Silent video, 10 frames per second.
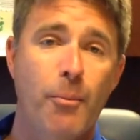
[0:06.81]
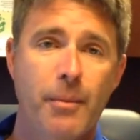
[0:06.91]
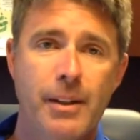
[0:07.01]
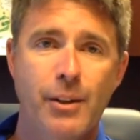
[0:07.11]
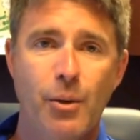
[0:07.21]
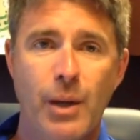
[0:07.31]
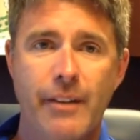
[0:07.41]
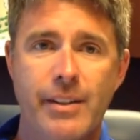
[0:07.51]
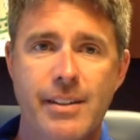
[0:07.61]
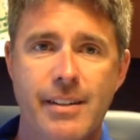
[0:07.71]
You know, we
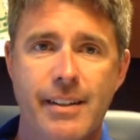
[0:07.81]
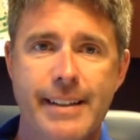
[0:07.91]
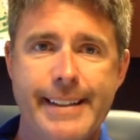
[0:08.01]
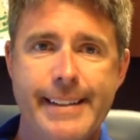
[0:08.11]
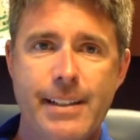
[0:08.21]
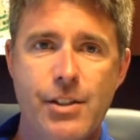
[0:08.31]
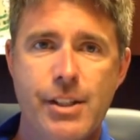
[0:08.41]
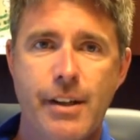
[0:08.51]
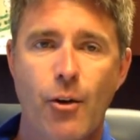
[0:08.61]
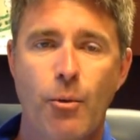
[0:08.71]
haven't uh, seen
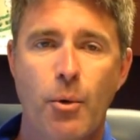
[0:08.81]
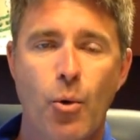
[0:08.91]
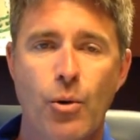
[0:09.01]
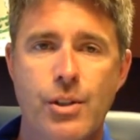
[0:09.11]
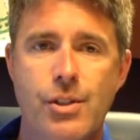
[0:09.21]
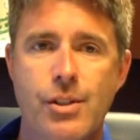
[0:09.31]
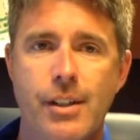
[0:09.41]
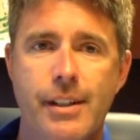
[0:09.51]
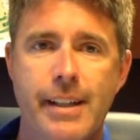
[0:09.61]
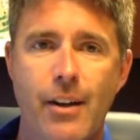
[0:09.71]
our home courts uh,
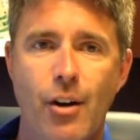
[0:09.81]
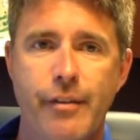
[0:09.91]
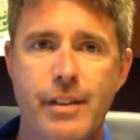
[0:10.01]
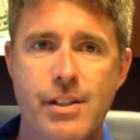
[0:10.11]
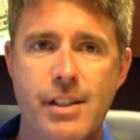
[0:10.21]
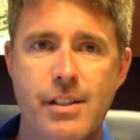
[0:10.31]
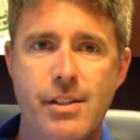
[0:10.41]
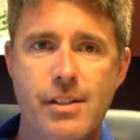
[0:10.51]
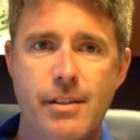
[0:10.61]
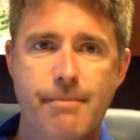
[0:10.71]
that often since